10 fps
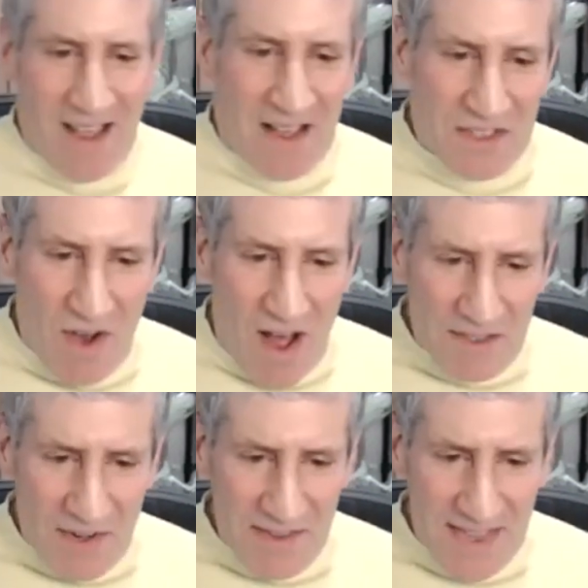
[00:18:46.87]
So I'll
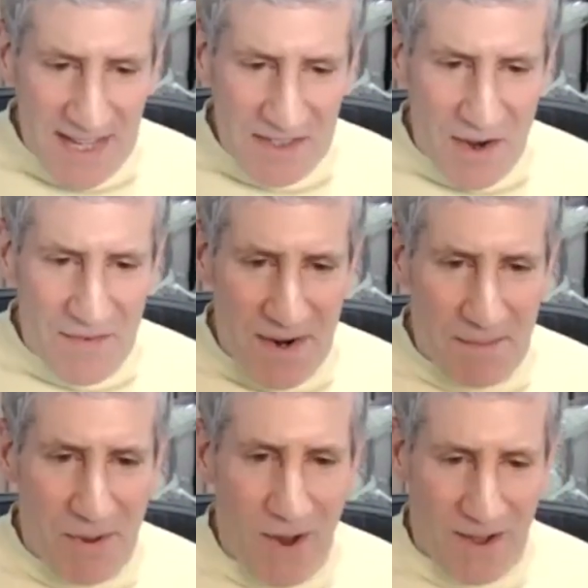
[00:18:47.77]
turn things over to
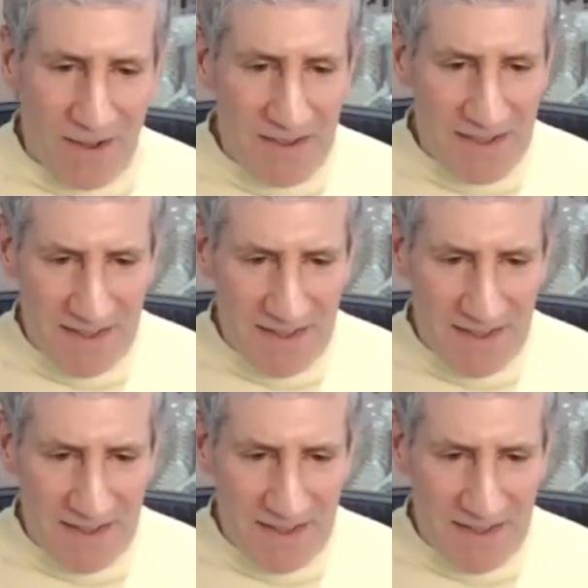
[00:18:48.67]
Paul.